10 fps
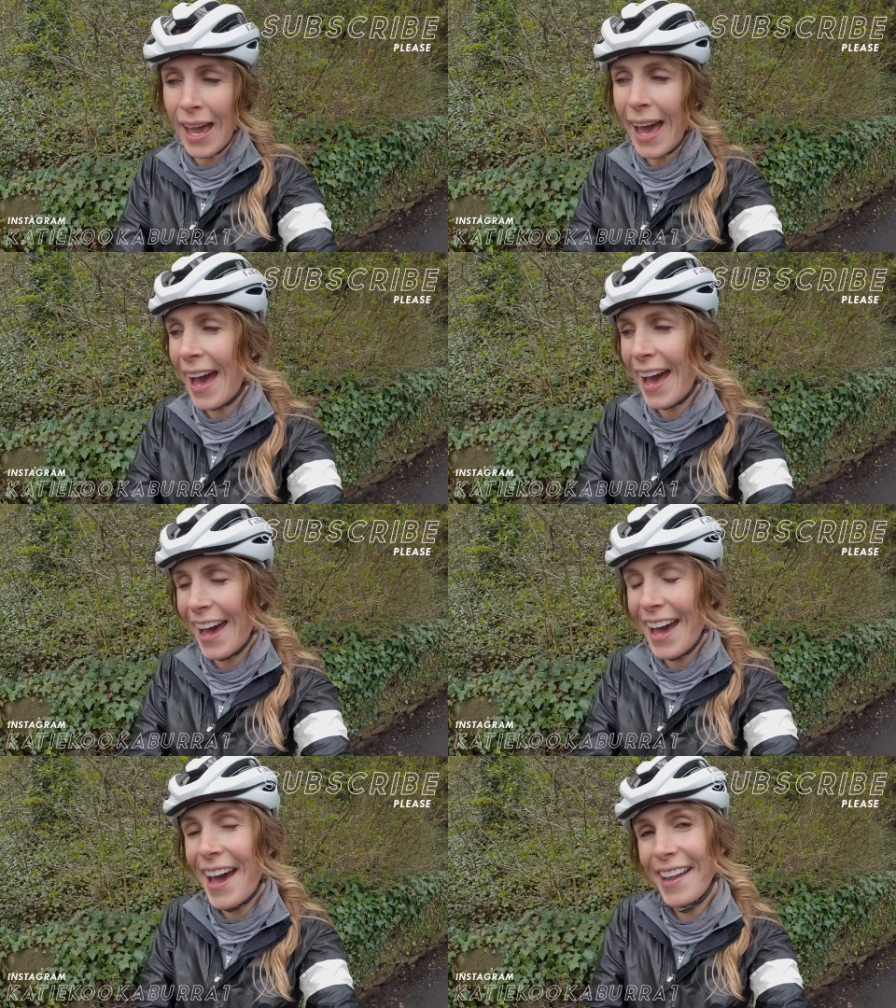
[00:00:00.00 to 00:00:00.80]

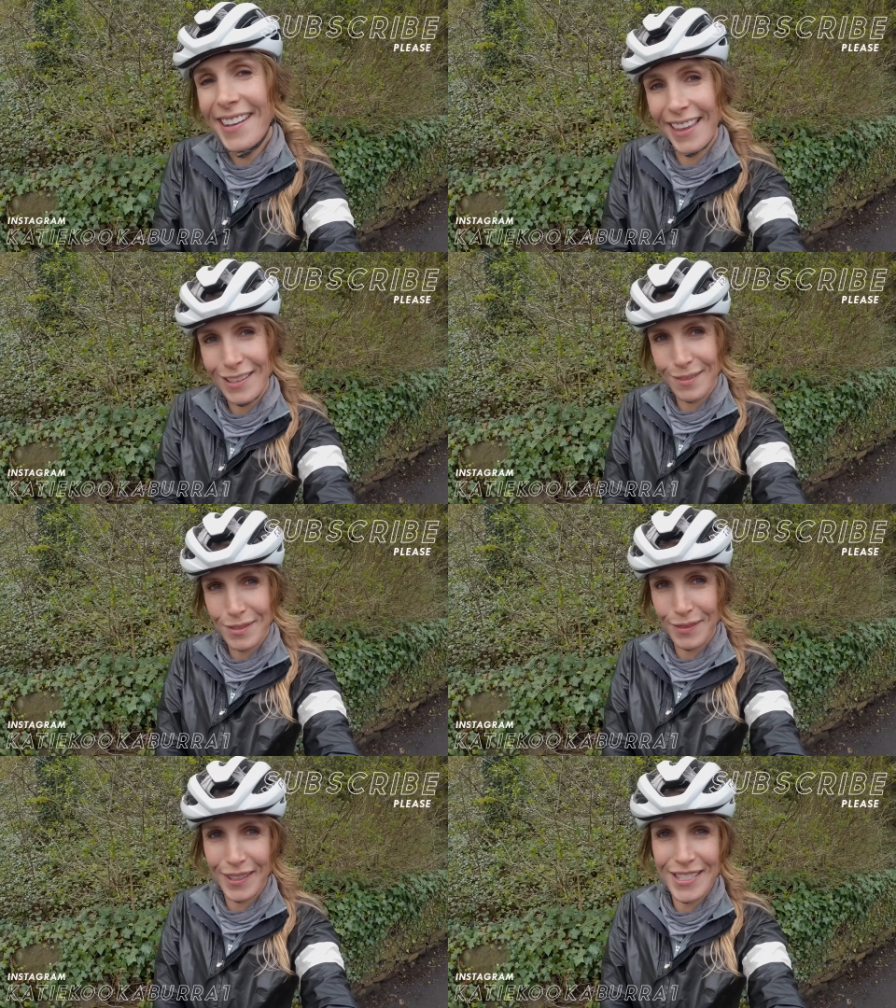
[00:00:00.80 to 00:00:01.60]
And thank you so much
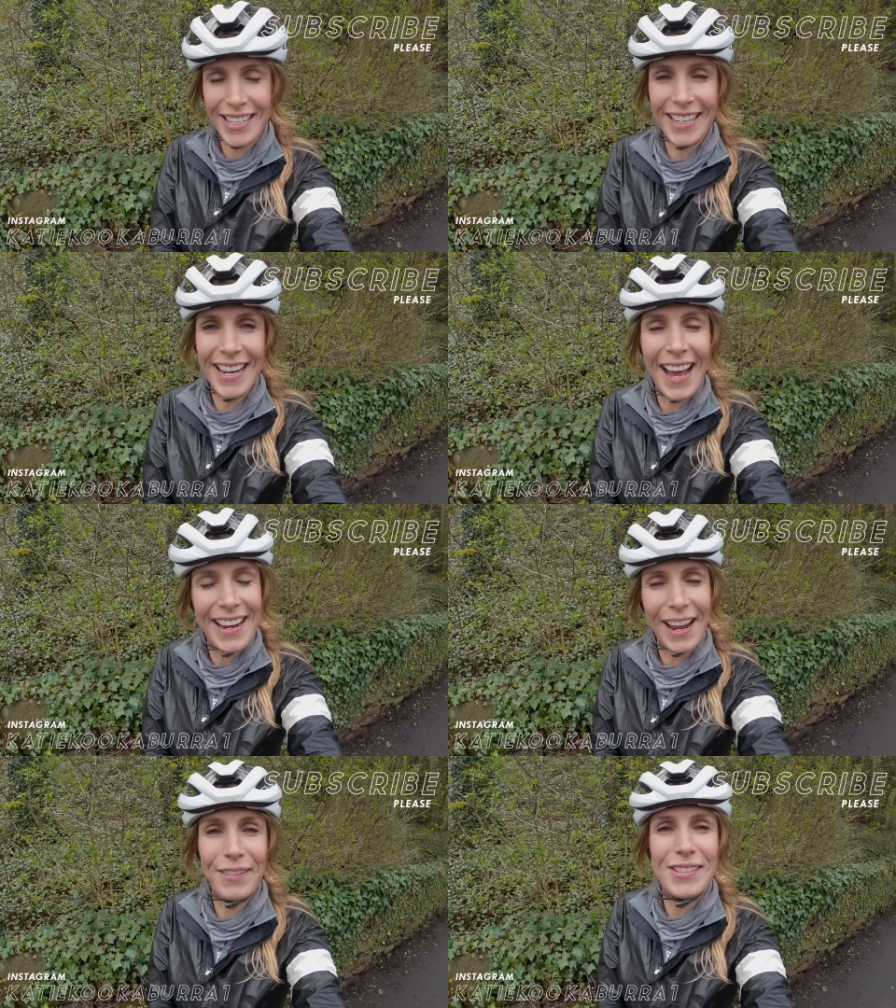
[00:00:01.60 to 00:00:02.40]
for watching, and
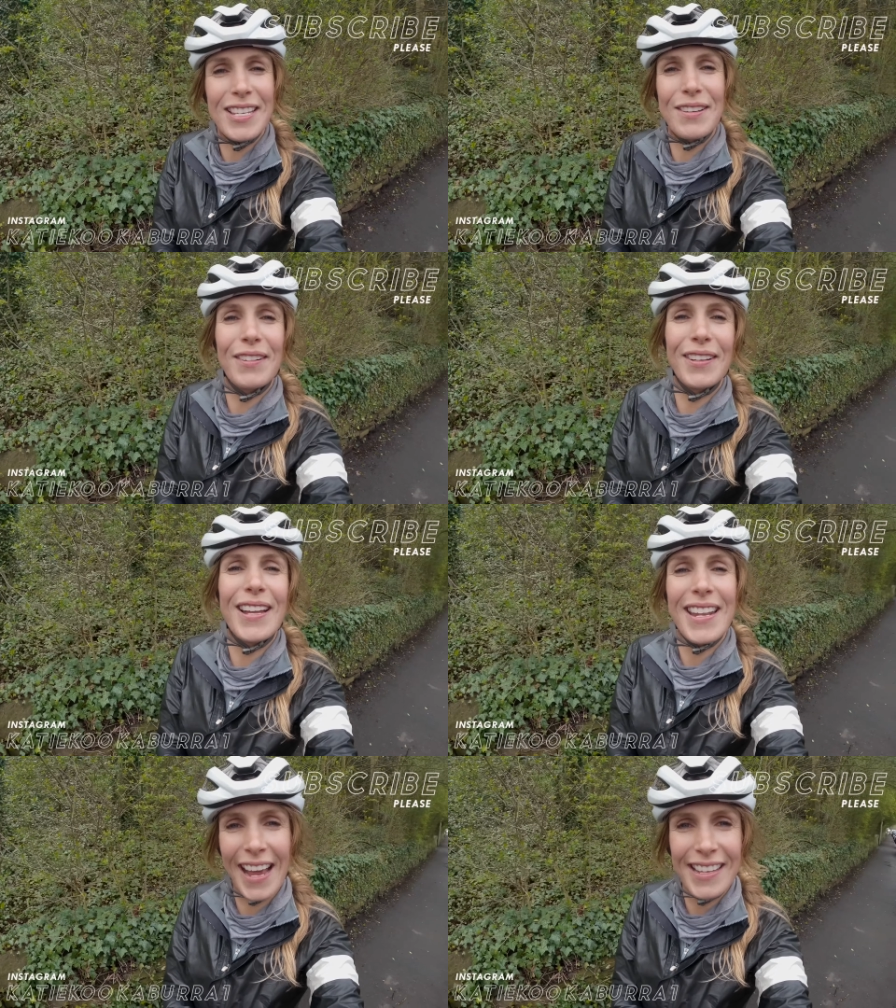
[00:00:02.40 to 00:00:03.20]
I will see you all
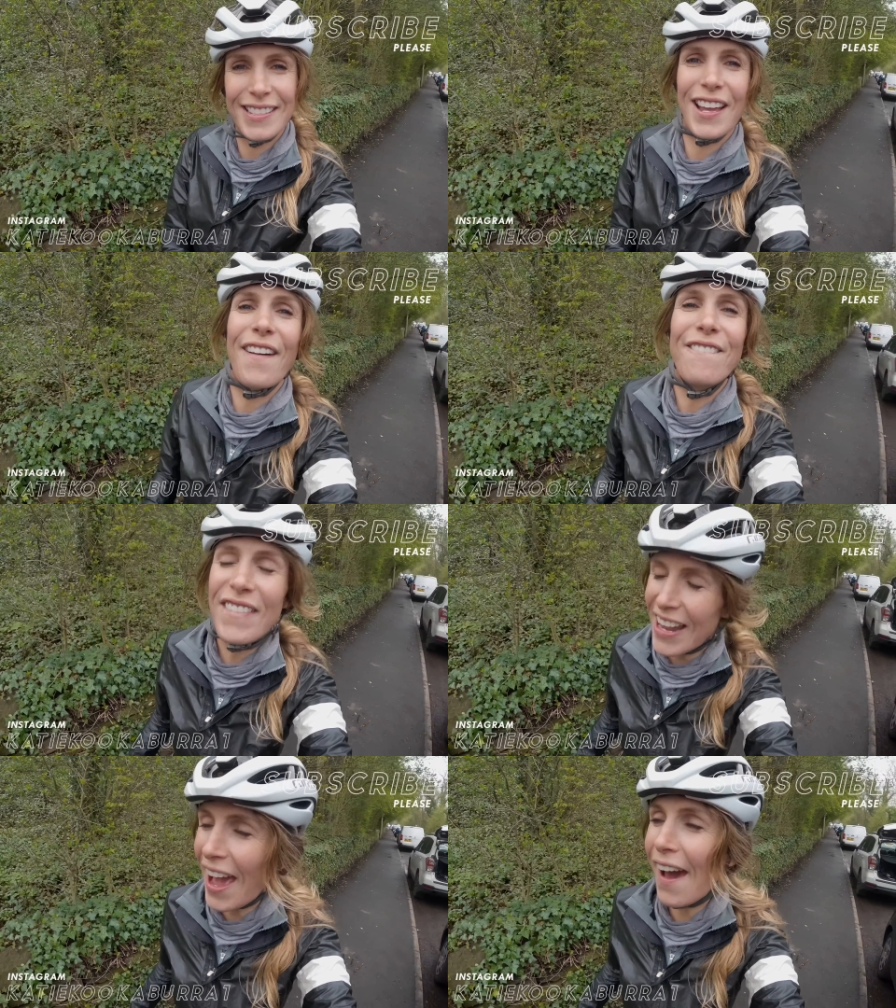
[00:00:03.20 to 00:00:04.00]
next
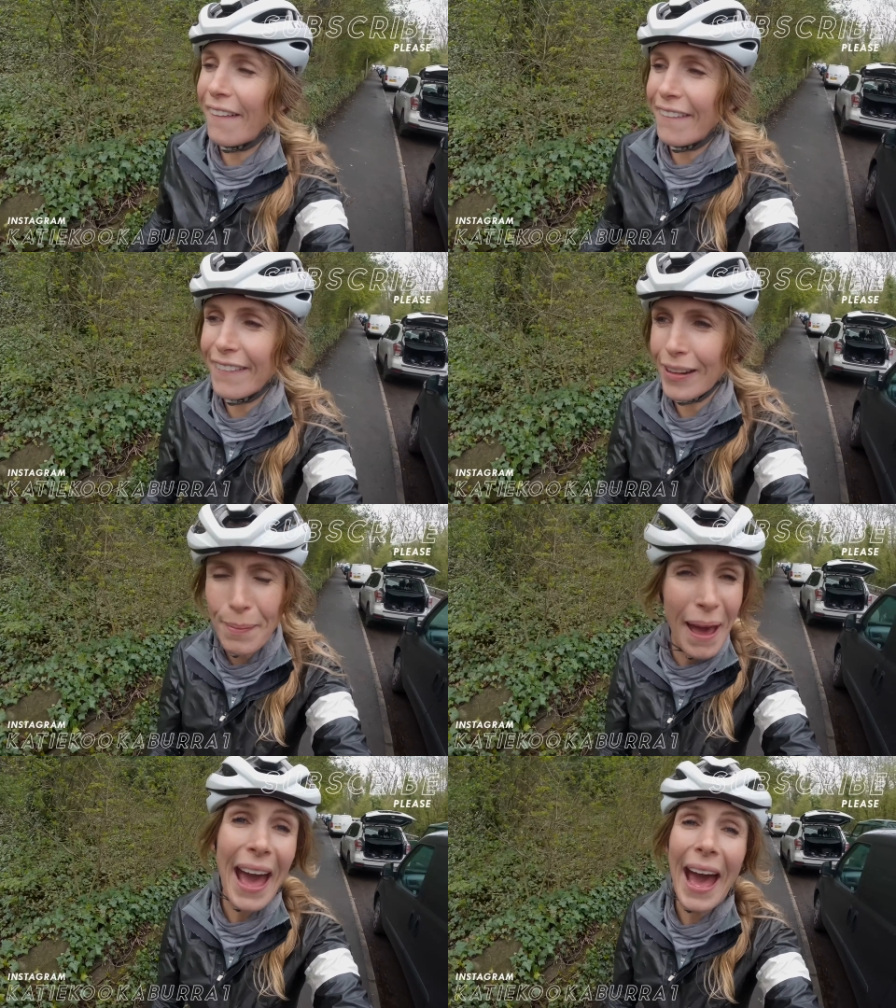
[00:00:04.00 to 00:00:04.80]
video.
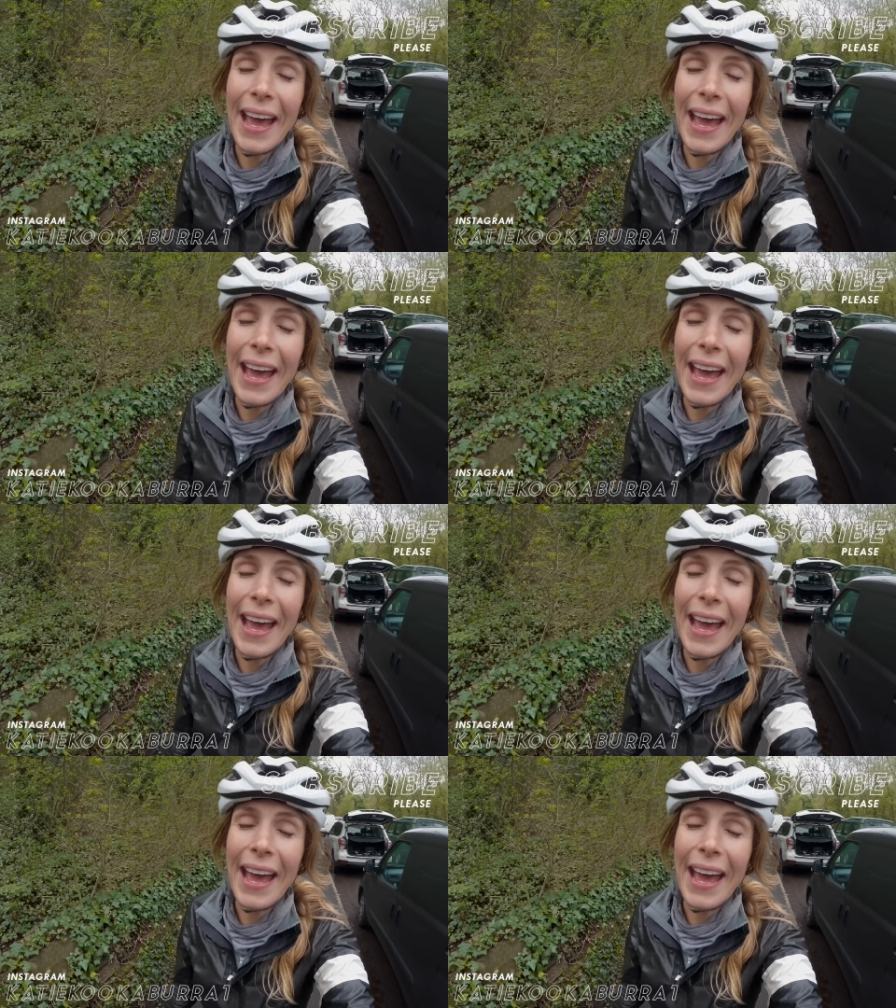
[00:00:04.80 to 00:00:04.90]
Goodbye!